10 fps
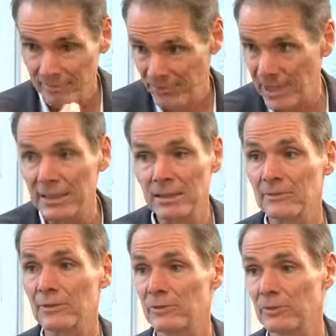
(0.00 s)
title
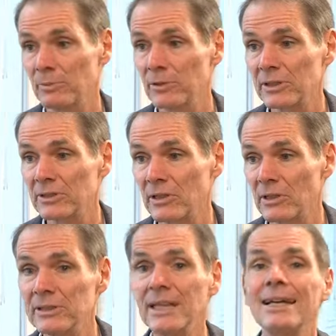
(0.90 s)
of the first book is
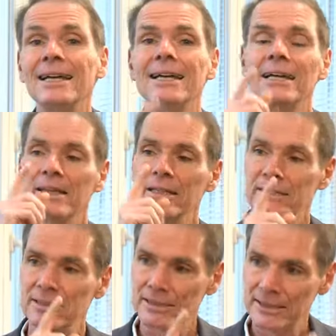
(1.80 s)
called The
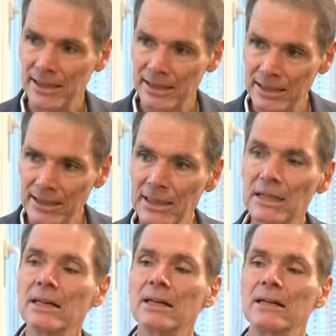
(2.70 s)
Study
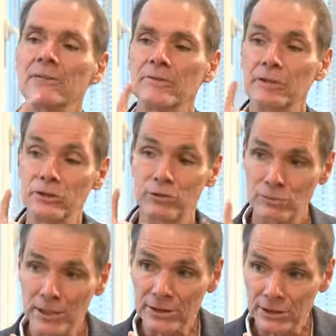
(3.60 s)
of the
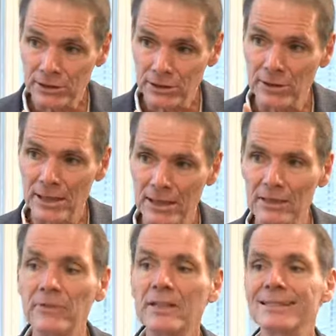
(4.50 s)
Structure
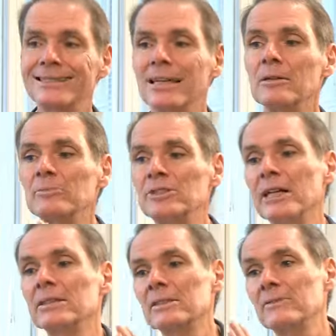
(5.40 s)
of
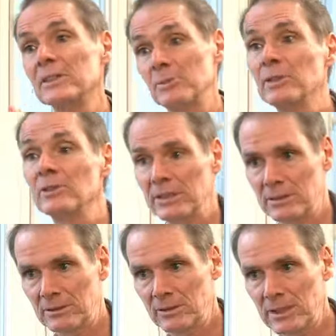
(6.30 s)
Subjective
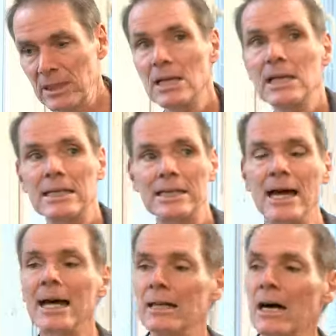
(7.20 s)
Experience, right,
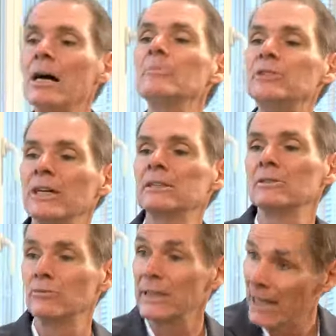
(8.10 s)
not
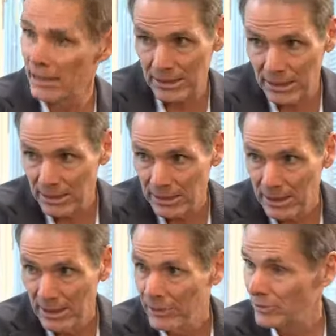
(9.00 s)
objective reality.
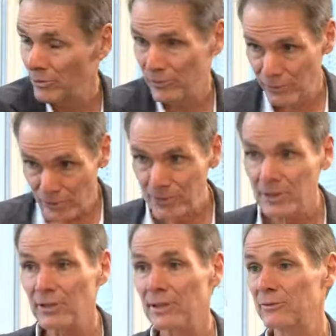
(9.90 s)
So the first
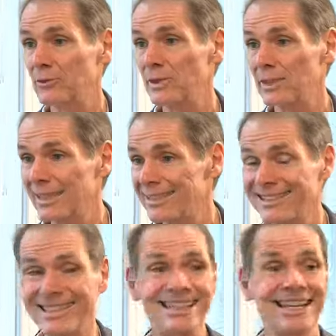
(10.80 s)
thing you have to realize
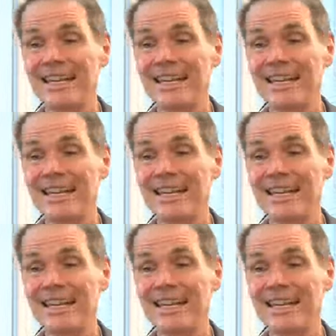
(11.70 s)
is that